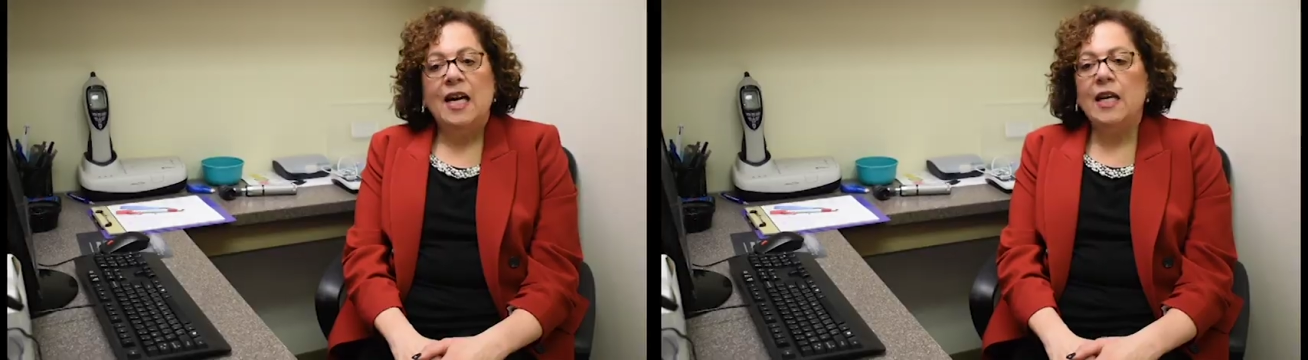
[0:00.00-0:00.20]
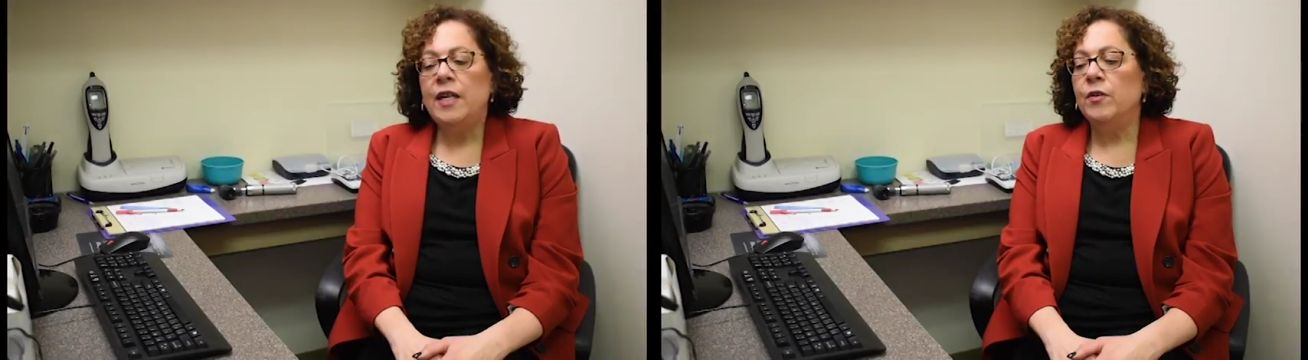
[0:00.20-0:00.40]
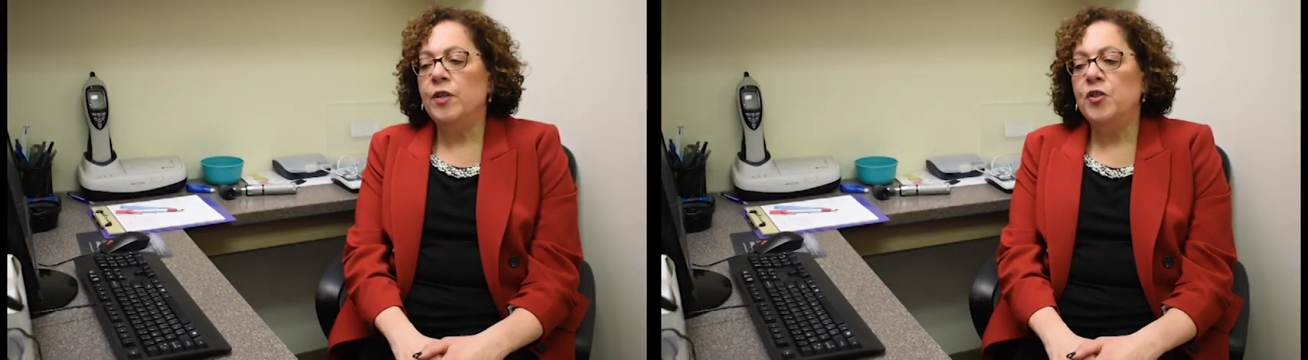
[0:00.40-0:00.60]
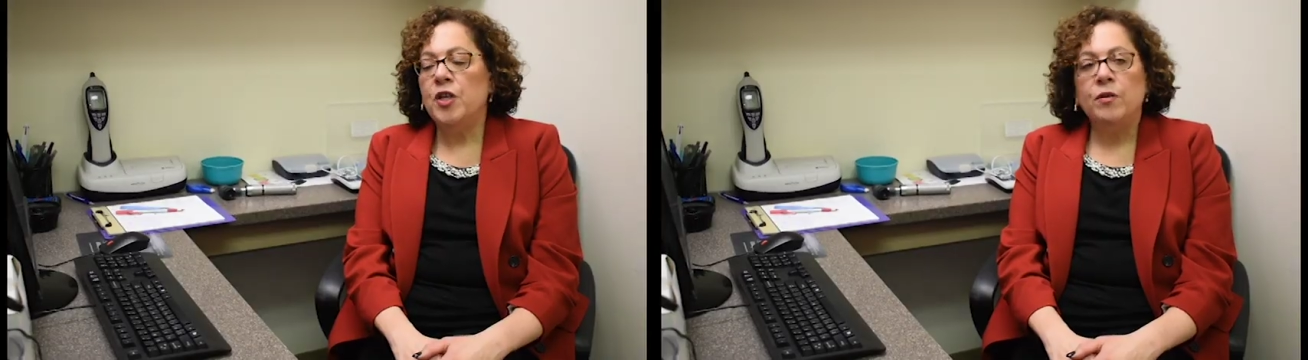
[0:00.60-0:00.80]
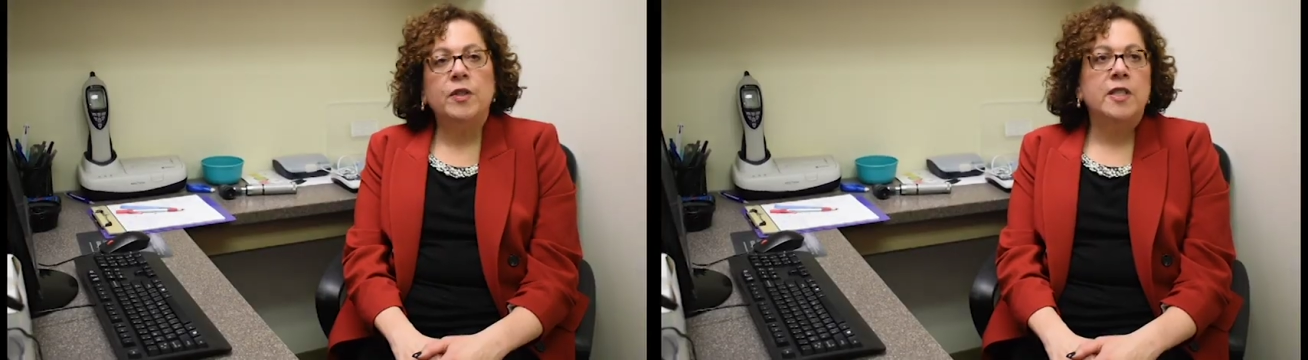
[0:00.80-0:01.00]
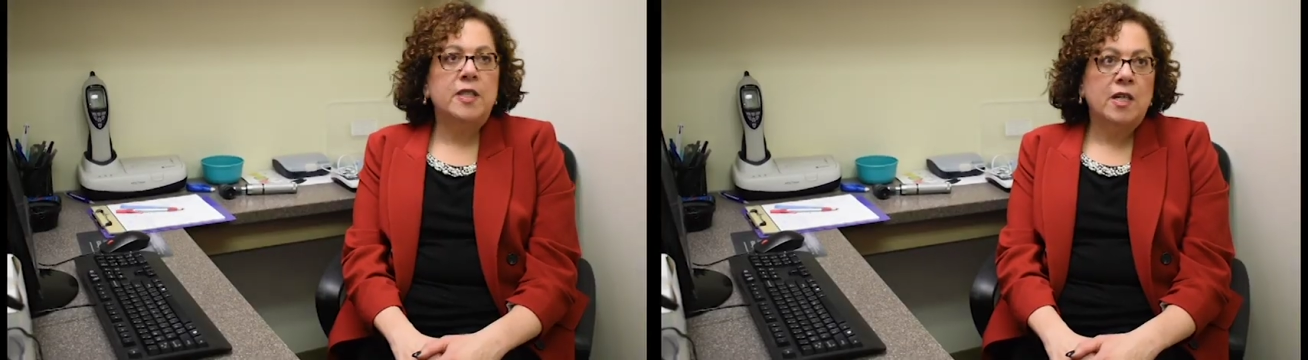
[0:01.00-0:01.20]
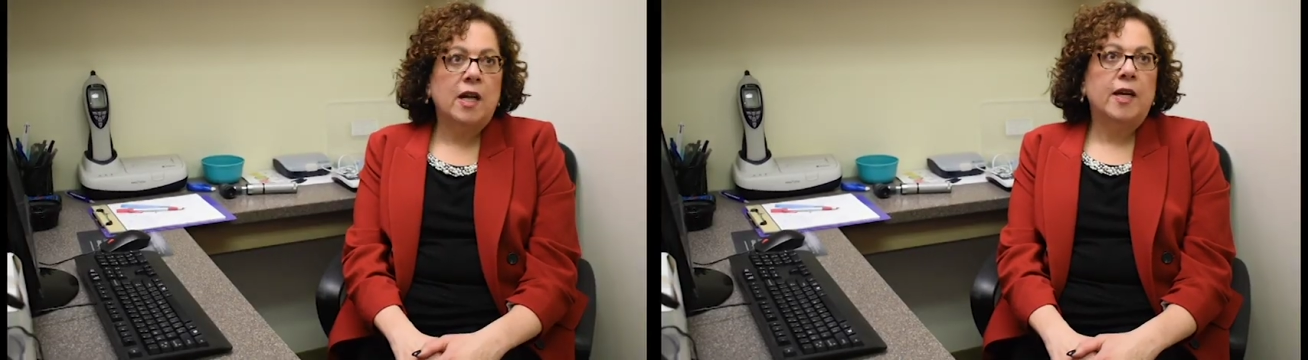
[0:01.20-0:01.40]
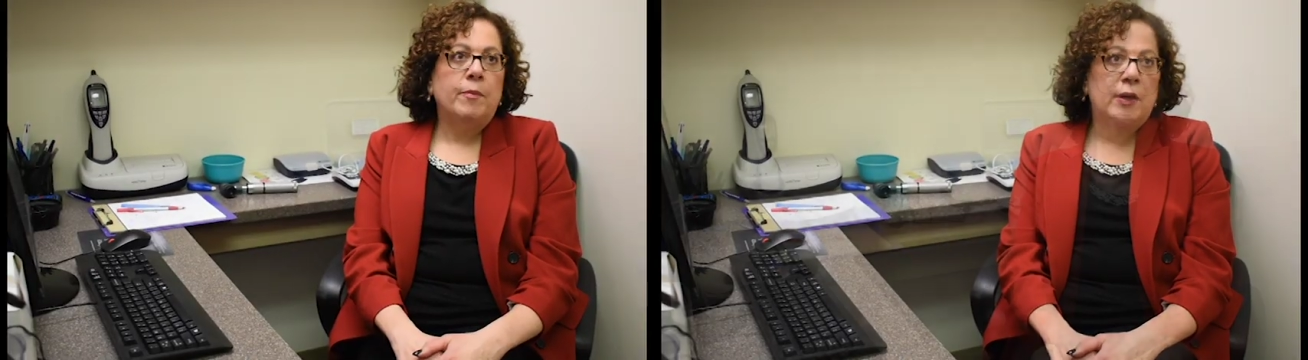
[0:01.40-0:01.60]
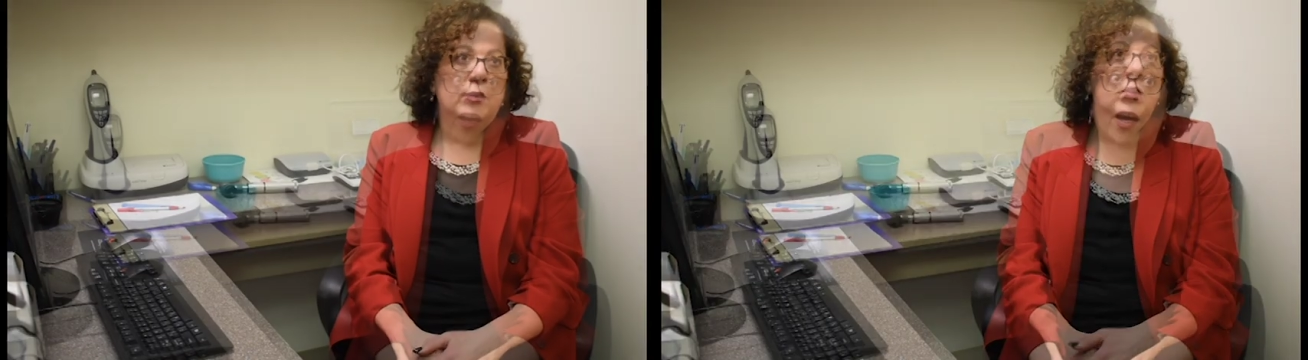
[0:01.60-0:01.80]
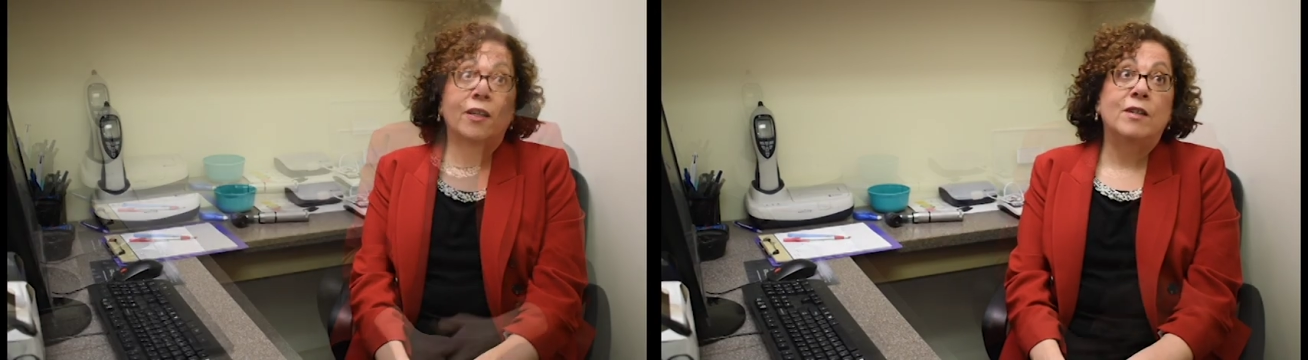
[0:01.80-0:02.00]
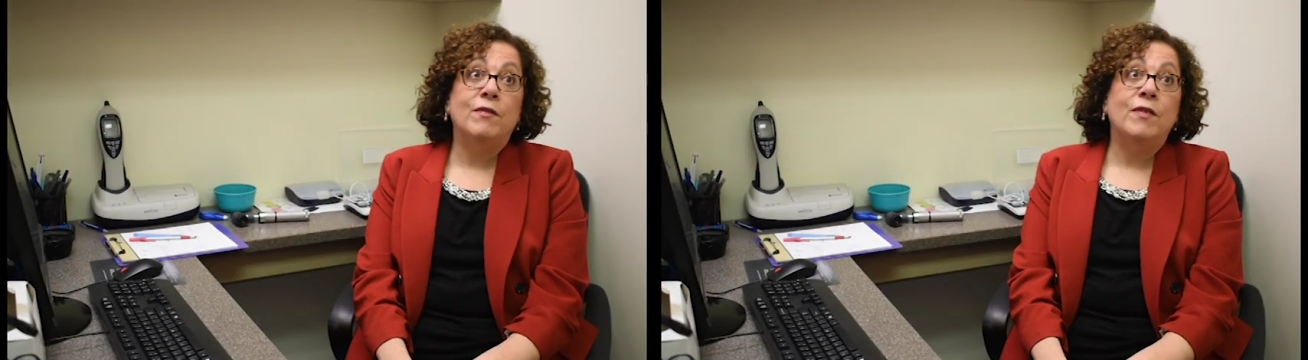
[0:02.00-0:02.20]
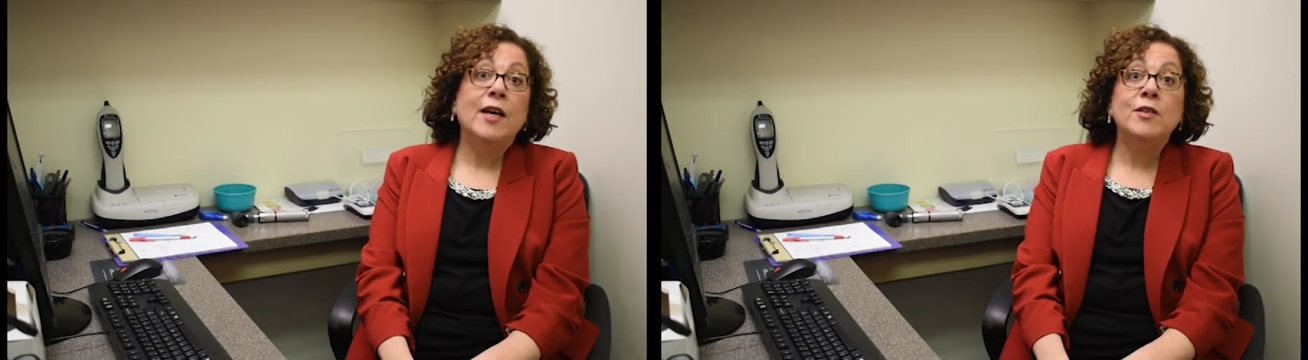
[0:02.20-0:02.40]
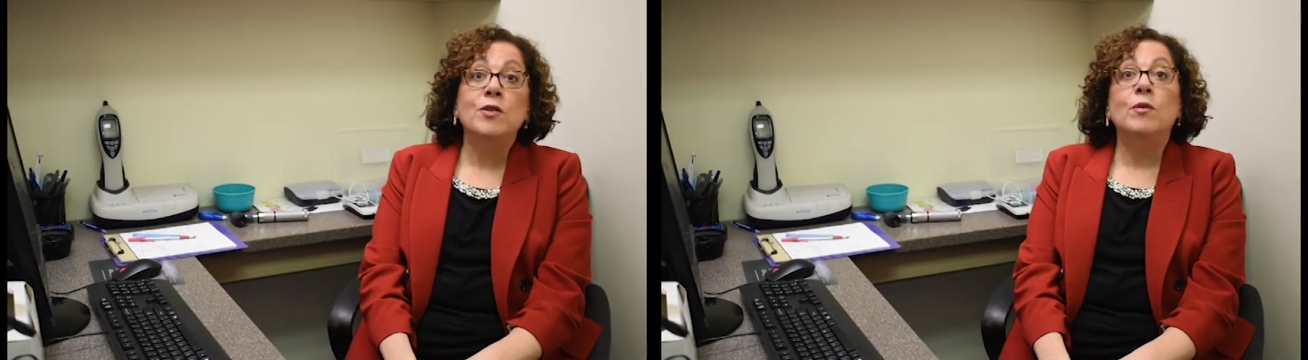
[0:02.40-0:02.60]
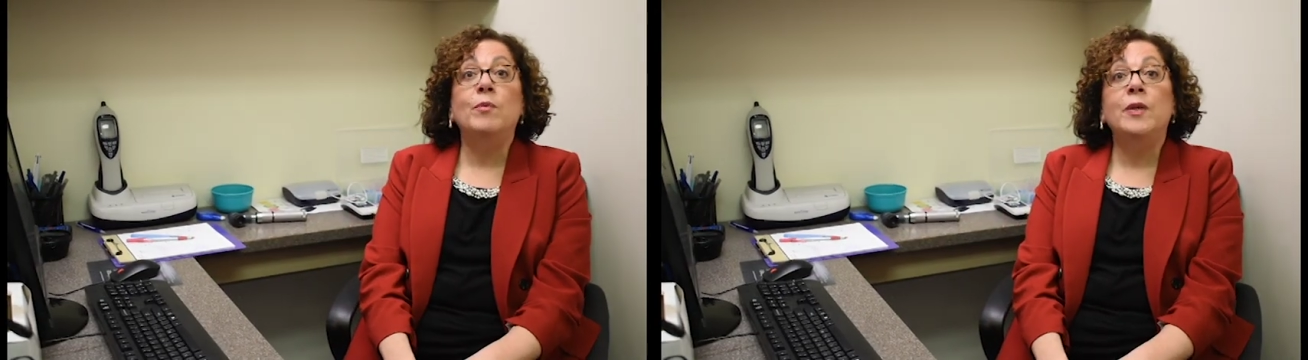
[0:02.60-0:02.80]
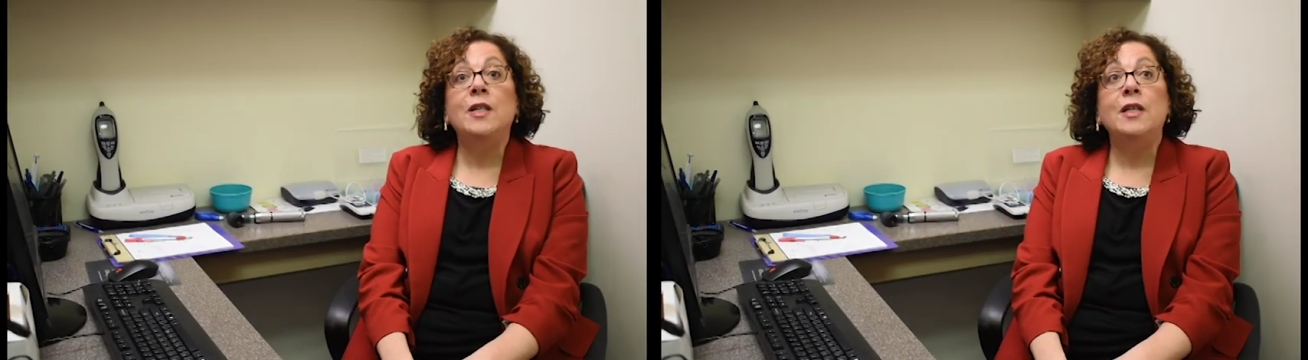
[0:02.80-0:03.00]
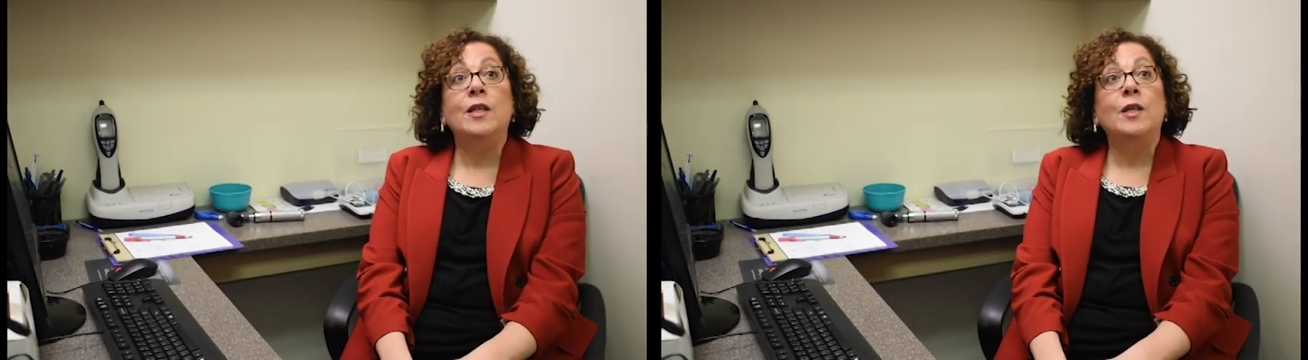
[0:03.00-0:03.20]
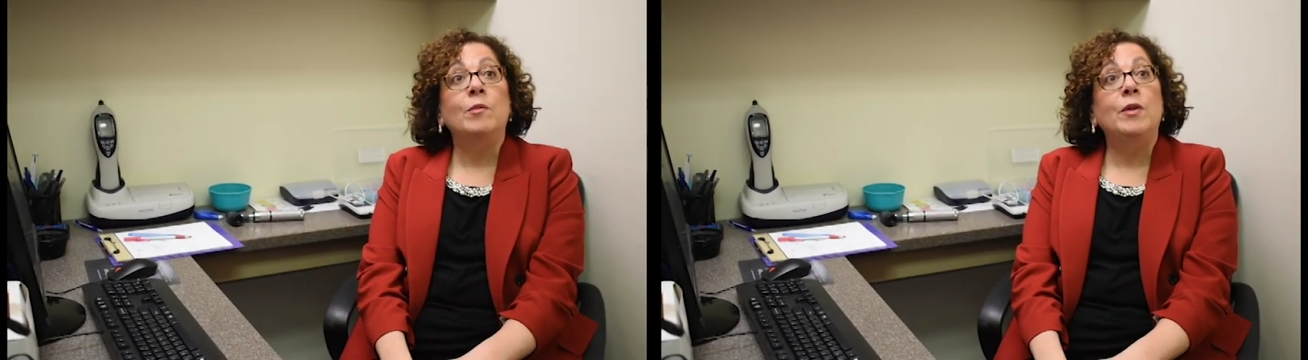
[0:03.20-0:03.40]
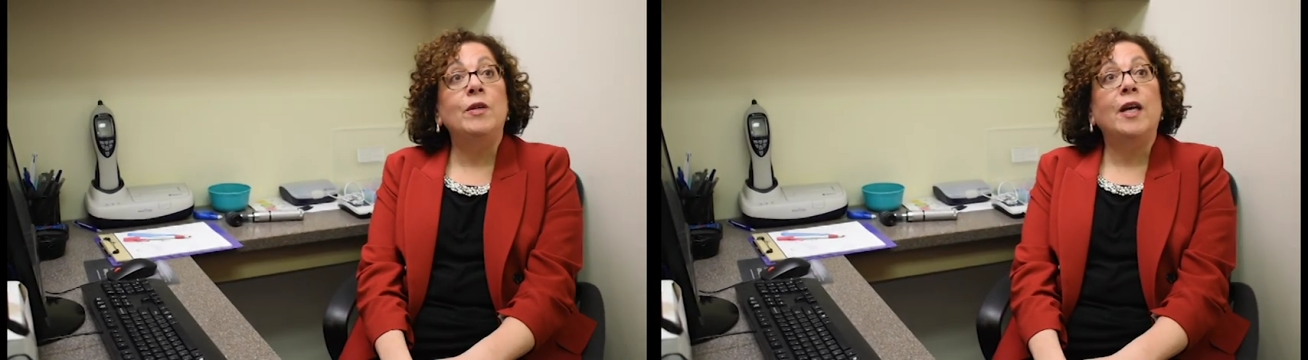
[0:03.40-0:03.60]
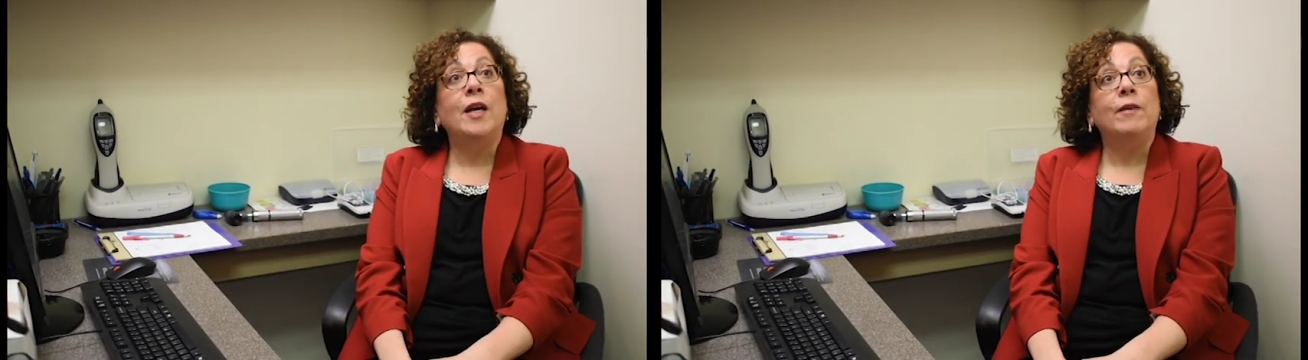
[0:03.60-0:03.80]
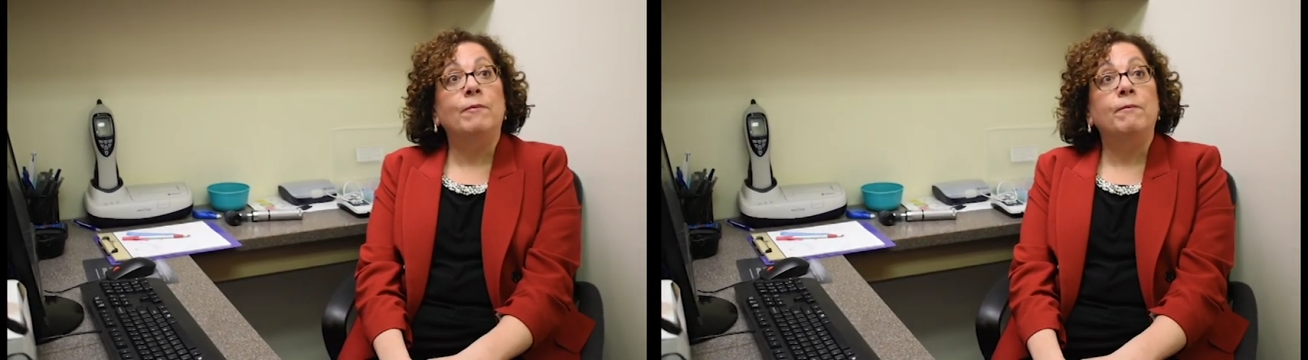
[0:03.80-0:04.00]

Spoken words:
Hearing generally does not get better, and it affects your ability to communicate.